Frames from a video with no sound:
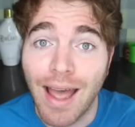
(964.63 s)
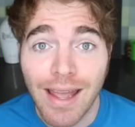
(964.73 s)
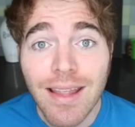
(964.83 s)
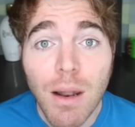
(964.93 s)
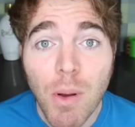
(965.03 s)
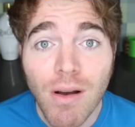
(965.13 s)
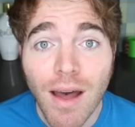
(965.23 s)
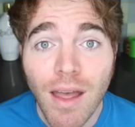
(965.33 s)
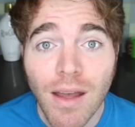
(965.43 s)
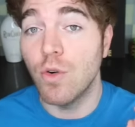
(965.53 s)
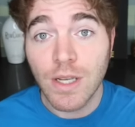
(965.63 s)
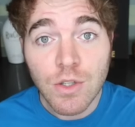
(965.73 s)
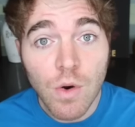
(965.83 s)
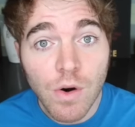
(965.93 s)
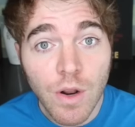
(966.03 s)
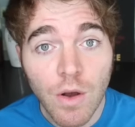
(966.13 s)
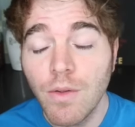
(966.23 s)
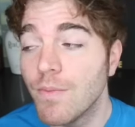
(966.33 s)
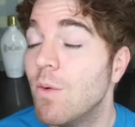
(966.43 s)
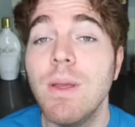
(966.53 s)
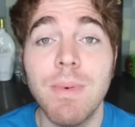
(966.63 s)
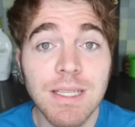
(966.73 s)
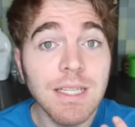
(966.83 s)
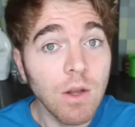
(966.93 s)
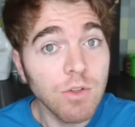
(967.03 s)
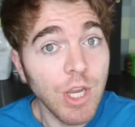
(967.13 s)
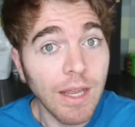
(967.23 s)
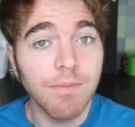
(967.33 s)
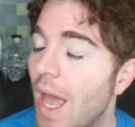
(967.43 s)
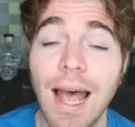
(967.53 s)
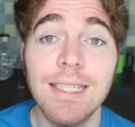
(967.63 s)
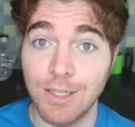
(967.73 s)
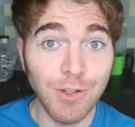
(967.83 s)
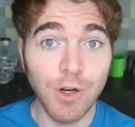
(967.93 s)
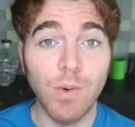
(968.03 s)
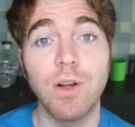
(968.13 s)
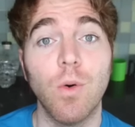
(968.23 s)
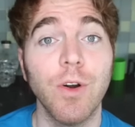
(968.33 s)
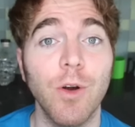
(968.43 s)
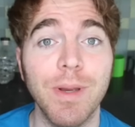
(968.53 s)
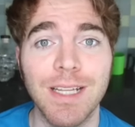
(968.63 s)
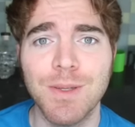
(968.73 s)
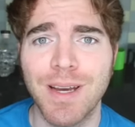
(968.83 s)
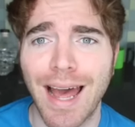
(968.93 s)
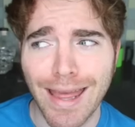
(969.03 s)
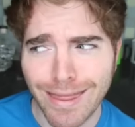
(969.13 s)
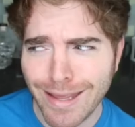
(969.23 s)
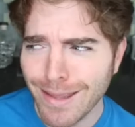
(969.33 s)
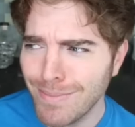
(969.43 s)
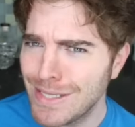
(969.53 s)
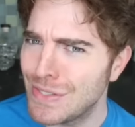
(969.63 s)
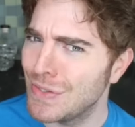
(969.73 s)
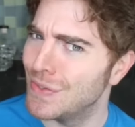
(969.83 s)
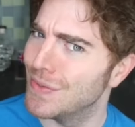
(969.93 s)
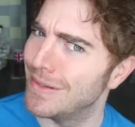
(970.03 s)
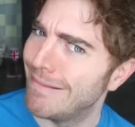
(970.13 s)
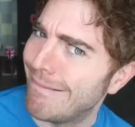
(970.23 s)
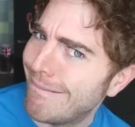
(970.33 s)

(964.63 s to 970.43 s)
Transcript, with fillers: cállate la boca, tú gordo, and we miss the old Shane. I still don't know what gordo means, but I think it means cool.